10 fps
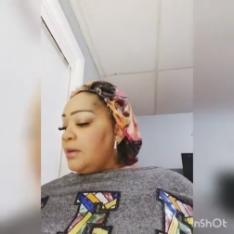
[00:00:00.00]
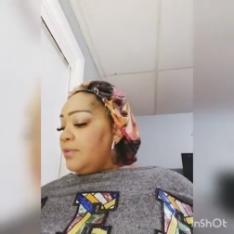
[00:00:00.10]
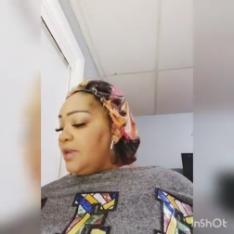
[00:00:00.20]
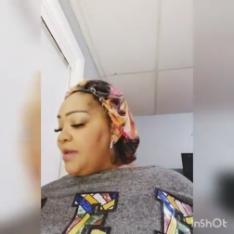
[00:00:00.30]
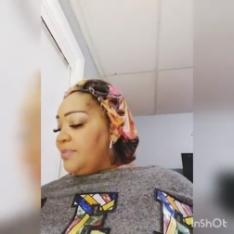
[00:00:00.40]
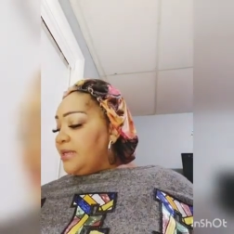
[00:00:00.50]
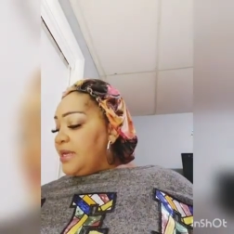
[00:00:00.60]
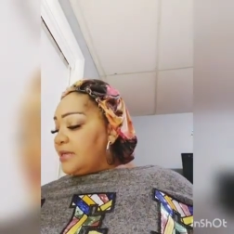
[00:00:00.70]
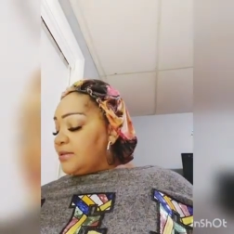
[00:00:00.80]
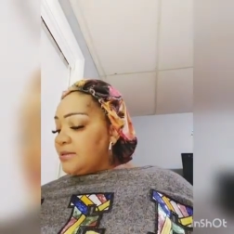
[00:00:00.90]
what happened
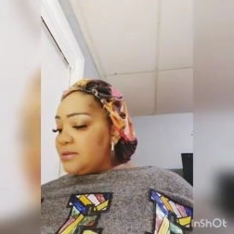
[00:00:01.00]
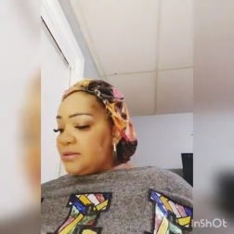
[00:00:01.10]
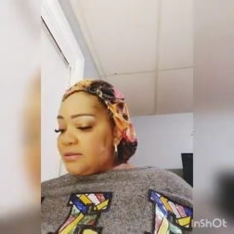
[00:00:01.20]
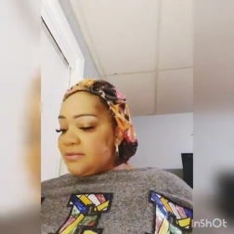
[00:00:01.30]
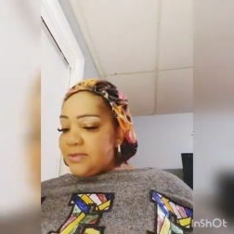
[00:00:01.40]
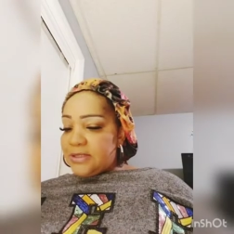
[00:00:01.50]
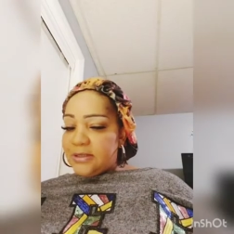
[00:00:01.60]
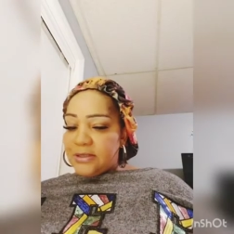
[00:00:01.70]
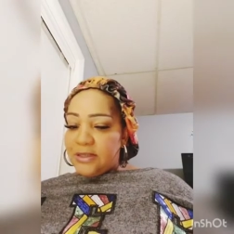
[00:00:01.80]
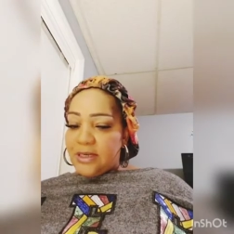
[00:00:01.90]
next? What was I
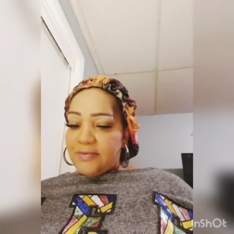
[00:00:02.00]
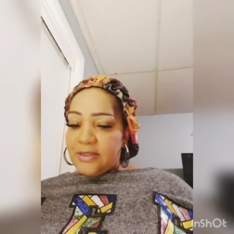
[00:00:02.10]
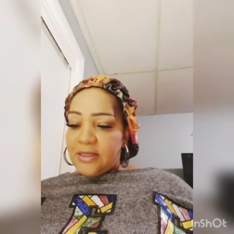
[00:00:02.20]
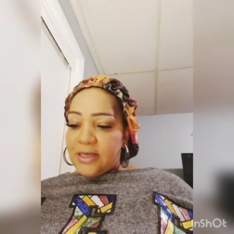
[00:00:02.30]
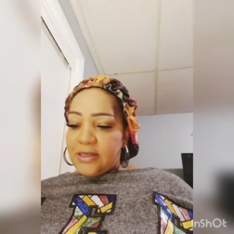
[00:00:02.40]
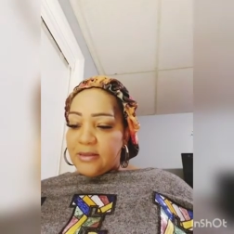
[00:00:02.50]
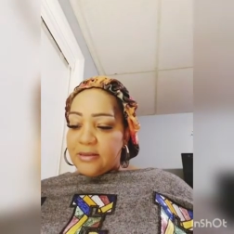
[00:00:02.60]
going to say after that?